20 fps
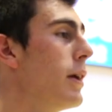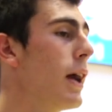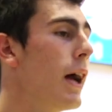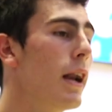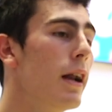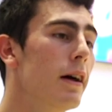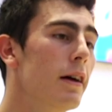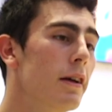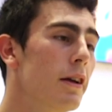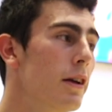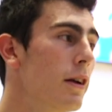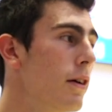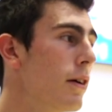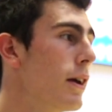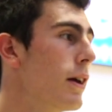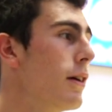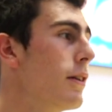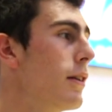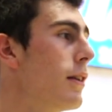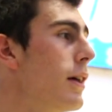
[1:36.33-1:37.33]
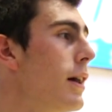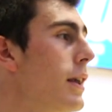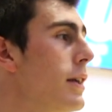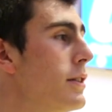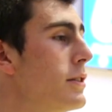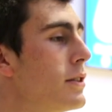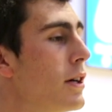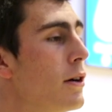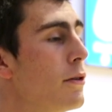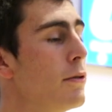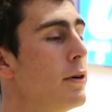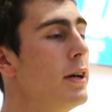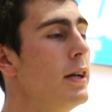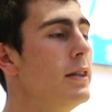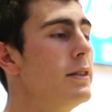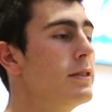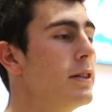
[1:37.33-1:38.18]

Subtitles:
we got to, you know, get on the line and start running.